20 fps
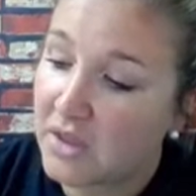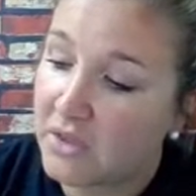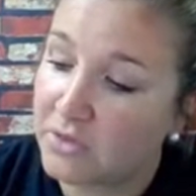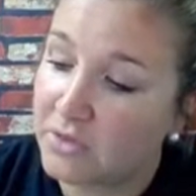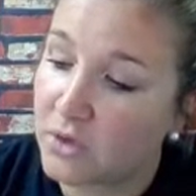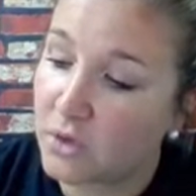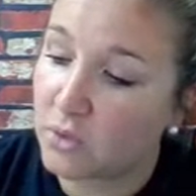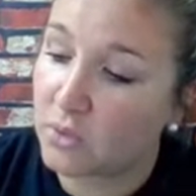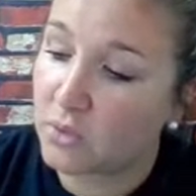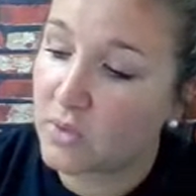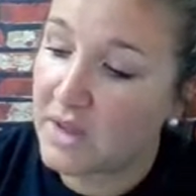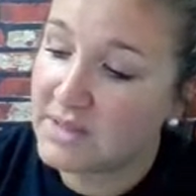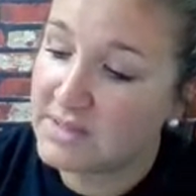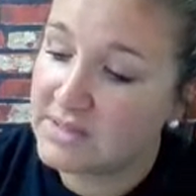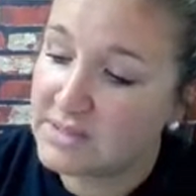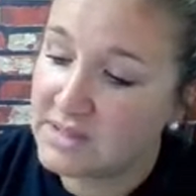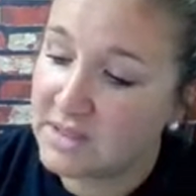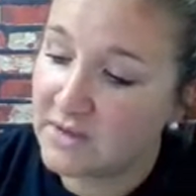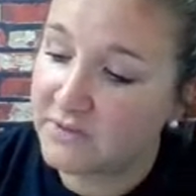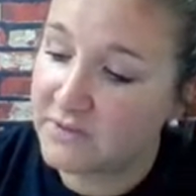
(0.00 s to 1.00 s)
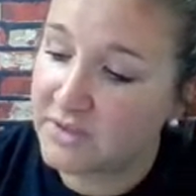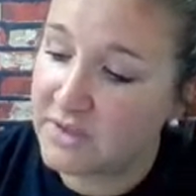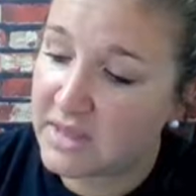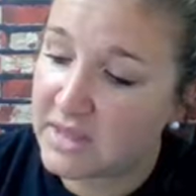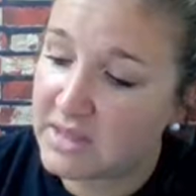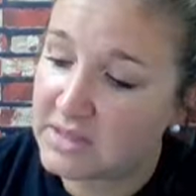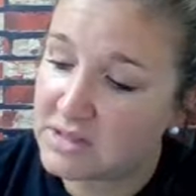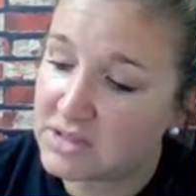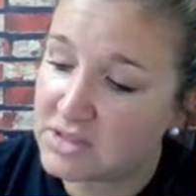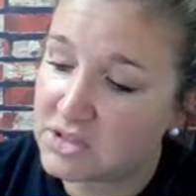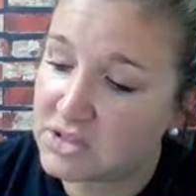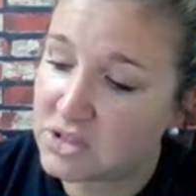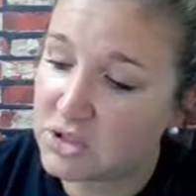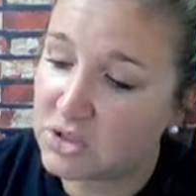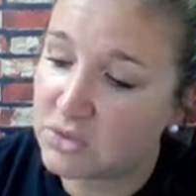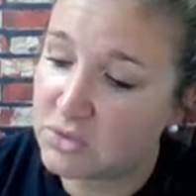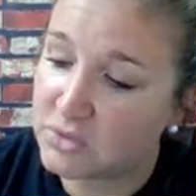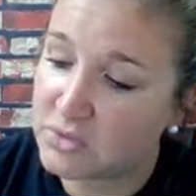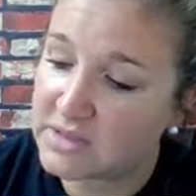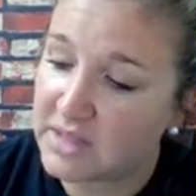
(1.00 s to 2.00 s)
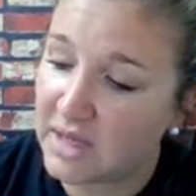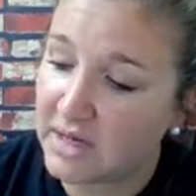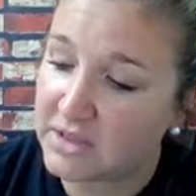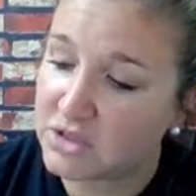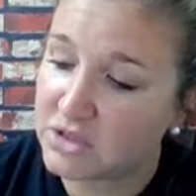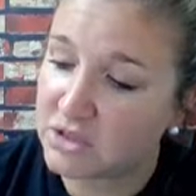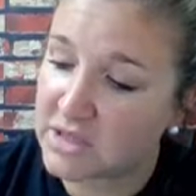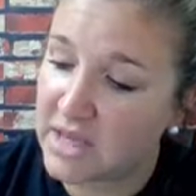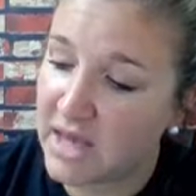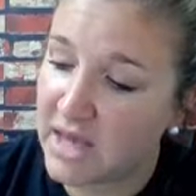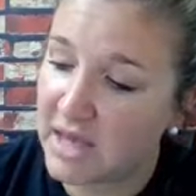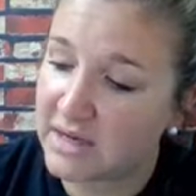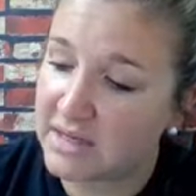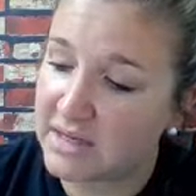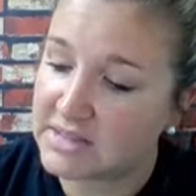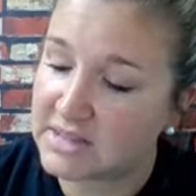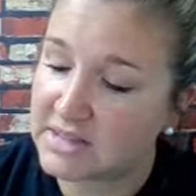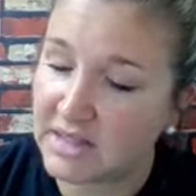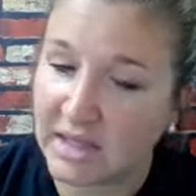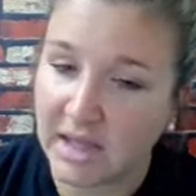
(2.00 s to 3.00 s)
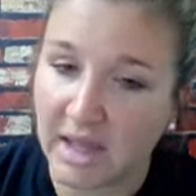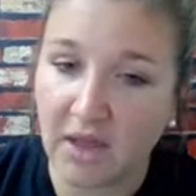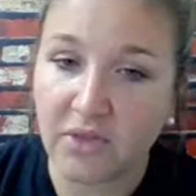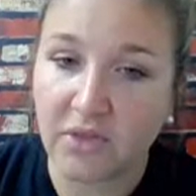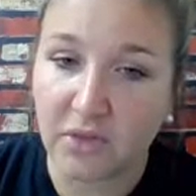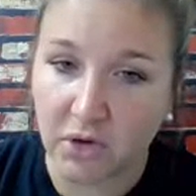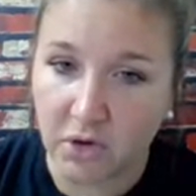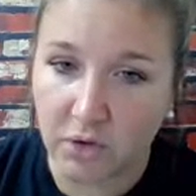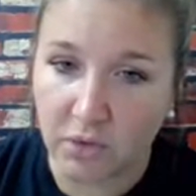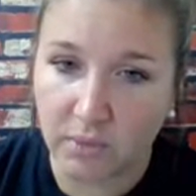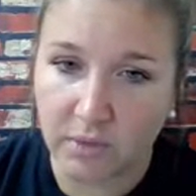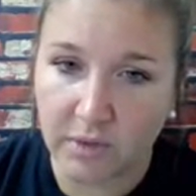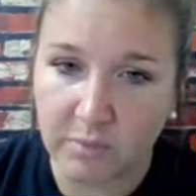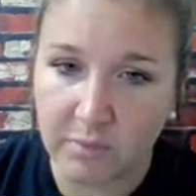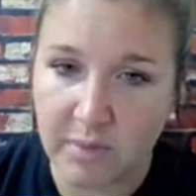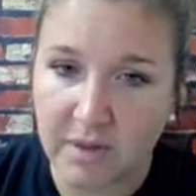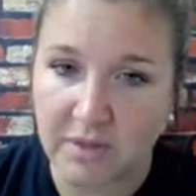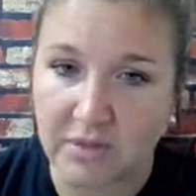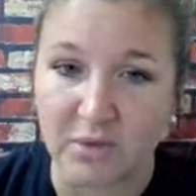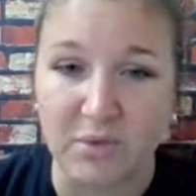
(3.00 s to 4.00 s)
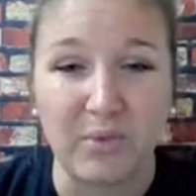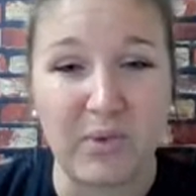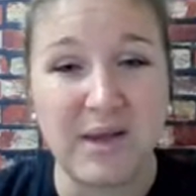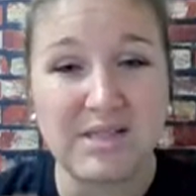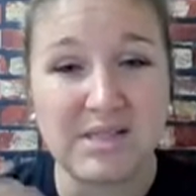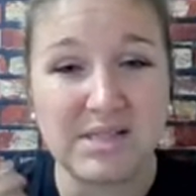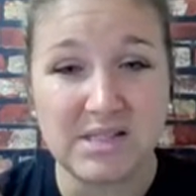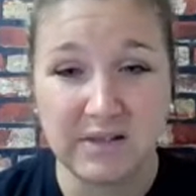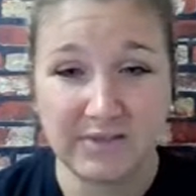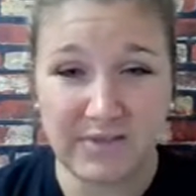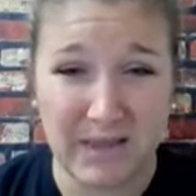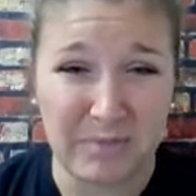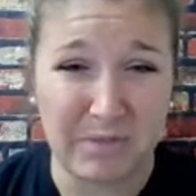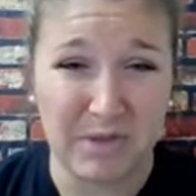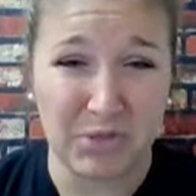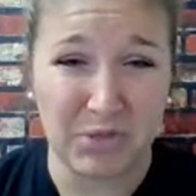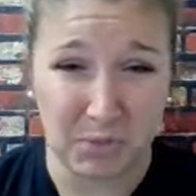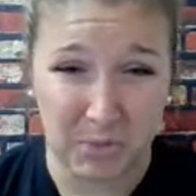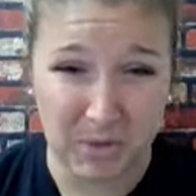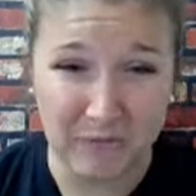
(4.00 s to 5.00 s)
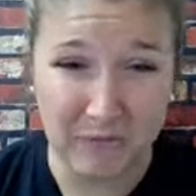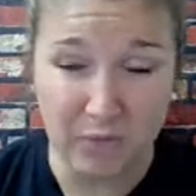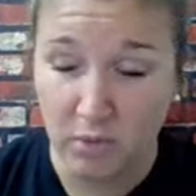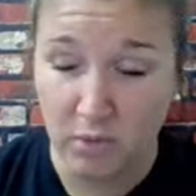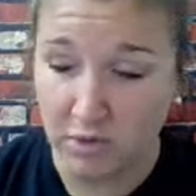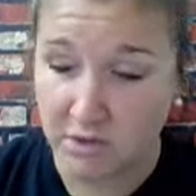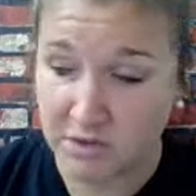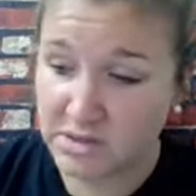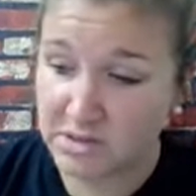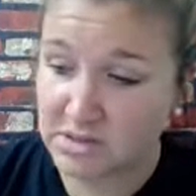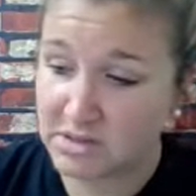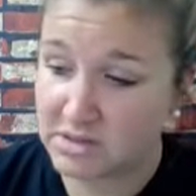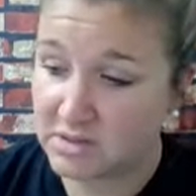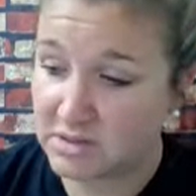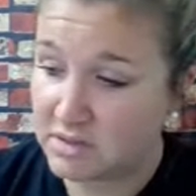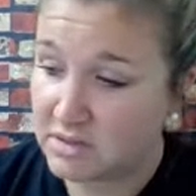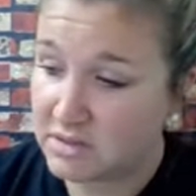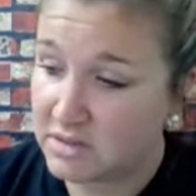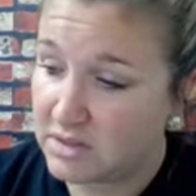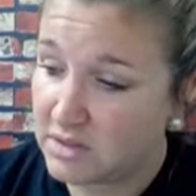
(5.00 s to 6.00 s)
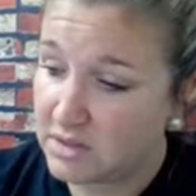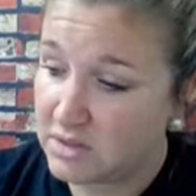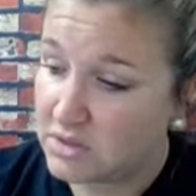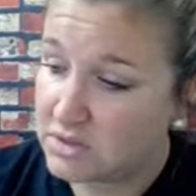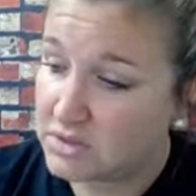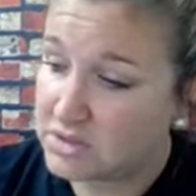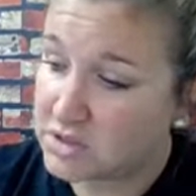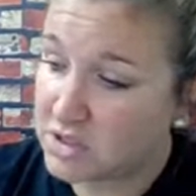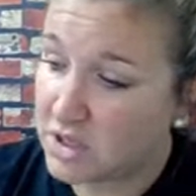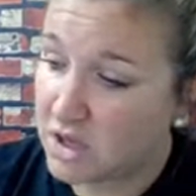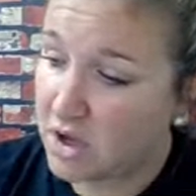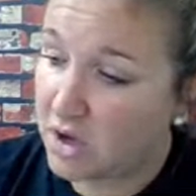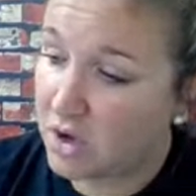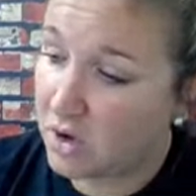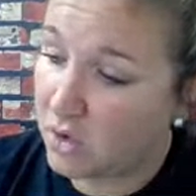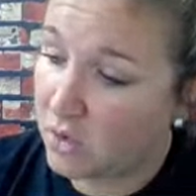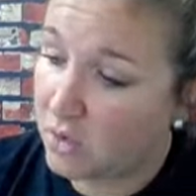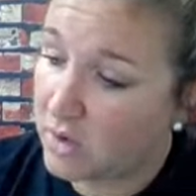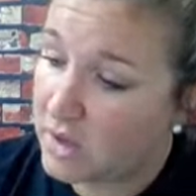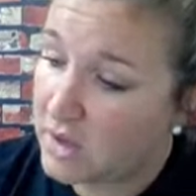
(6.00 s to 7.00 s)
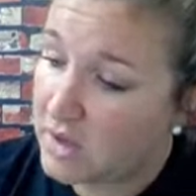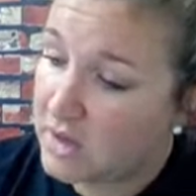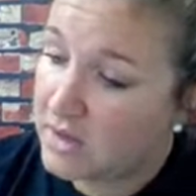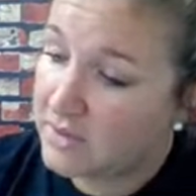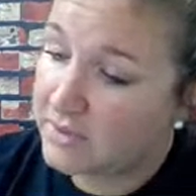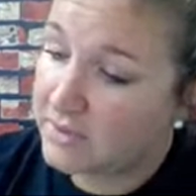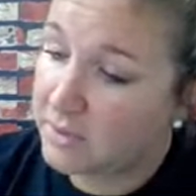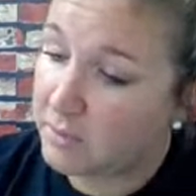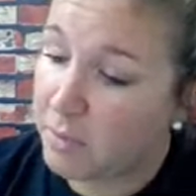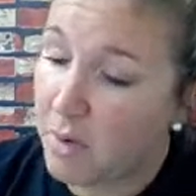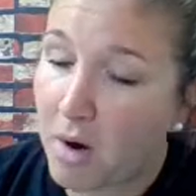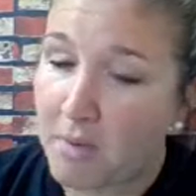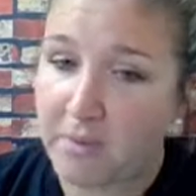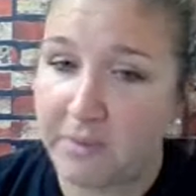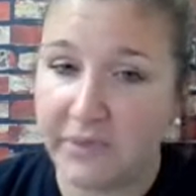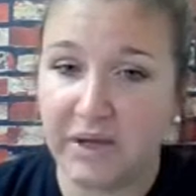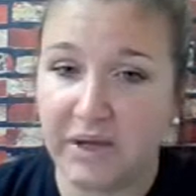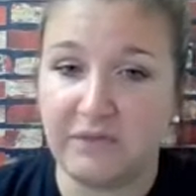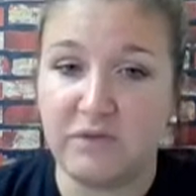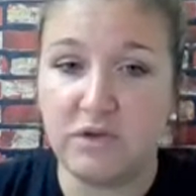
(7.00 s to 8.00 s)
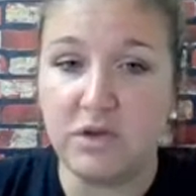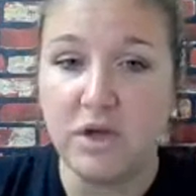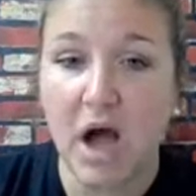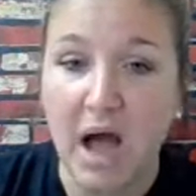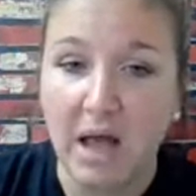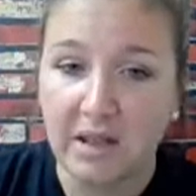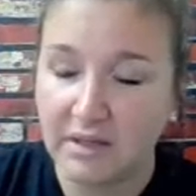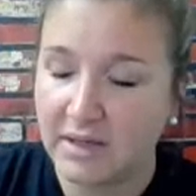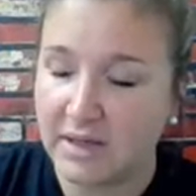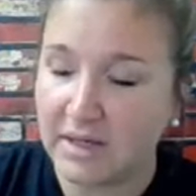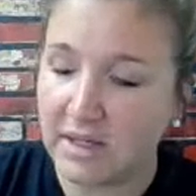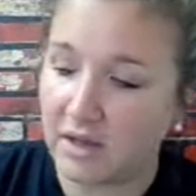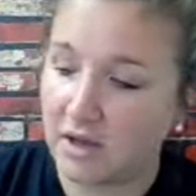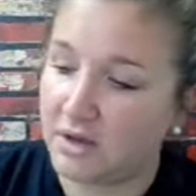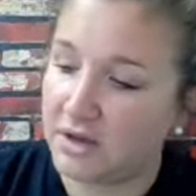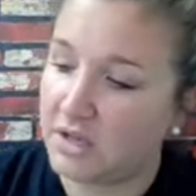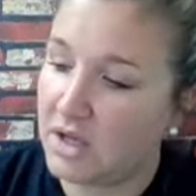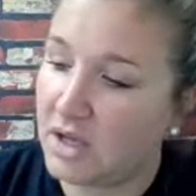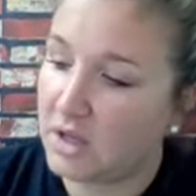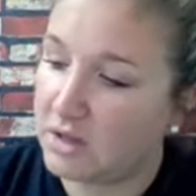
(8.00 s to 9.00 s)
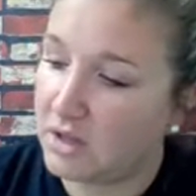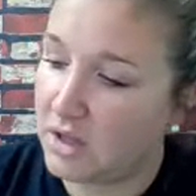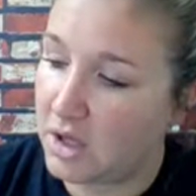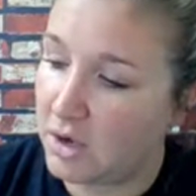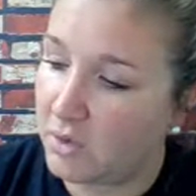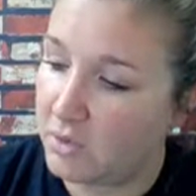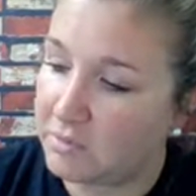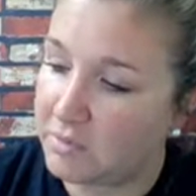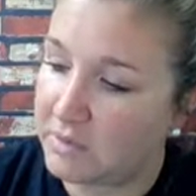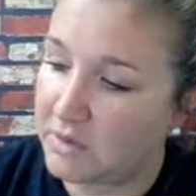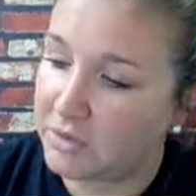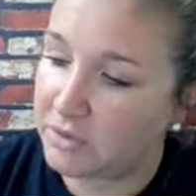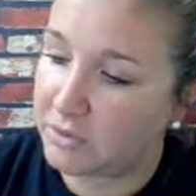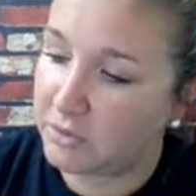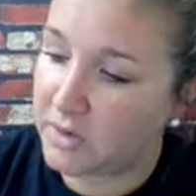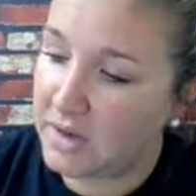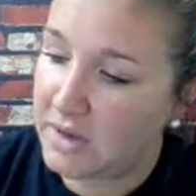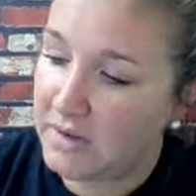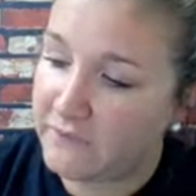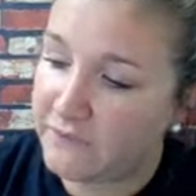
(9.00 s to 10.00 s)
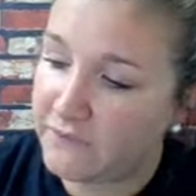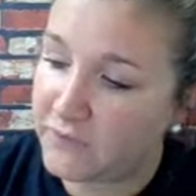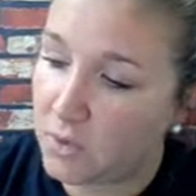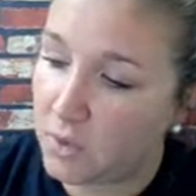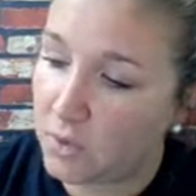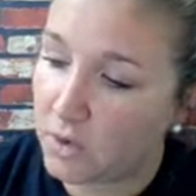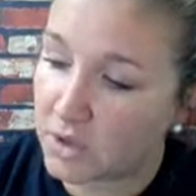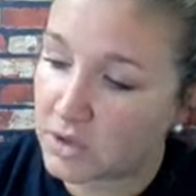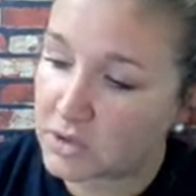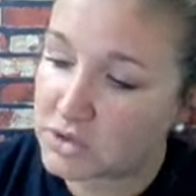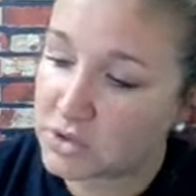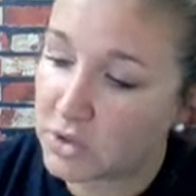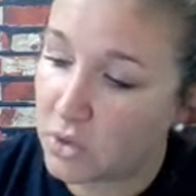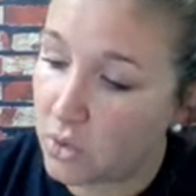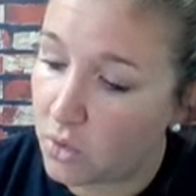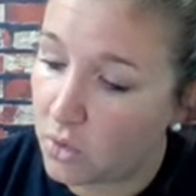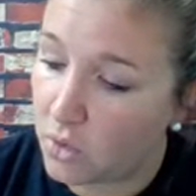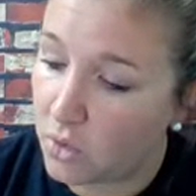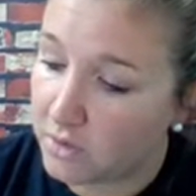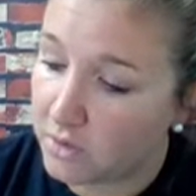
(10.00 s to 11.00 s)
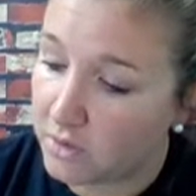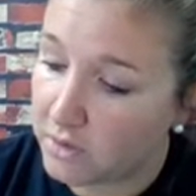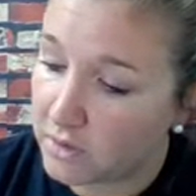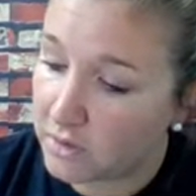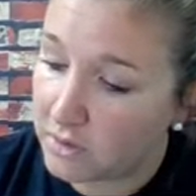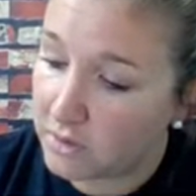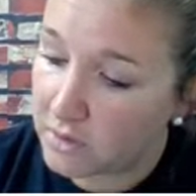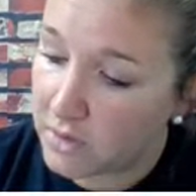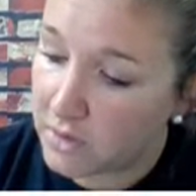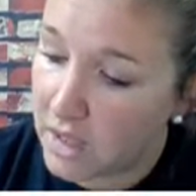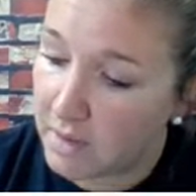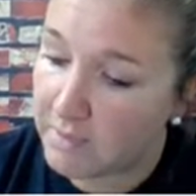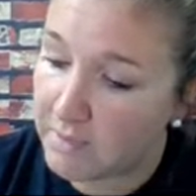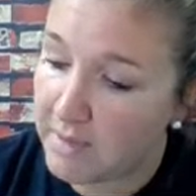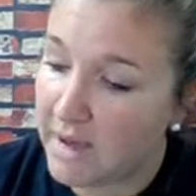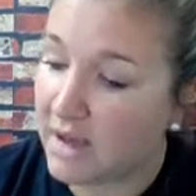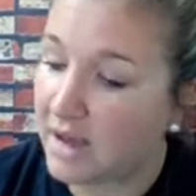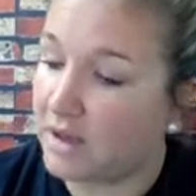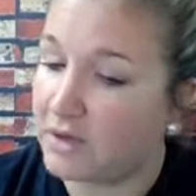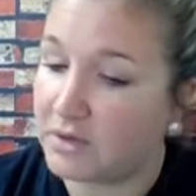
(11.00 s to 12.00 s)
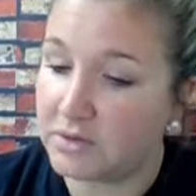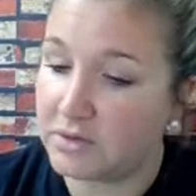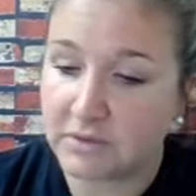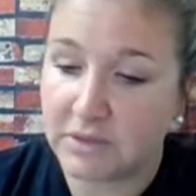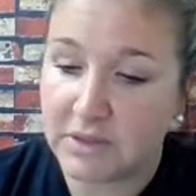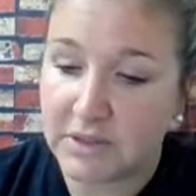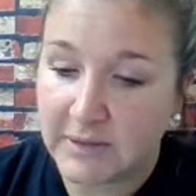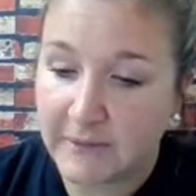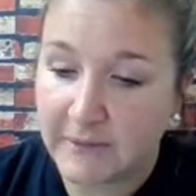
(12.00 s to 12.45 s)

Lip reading: The rest of these two sectors added together would be that'd be 3/4. So the probability of not landing on yellow would be 3/4 or about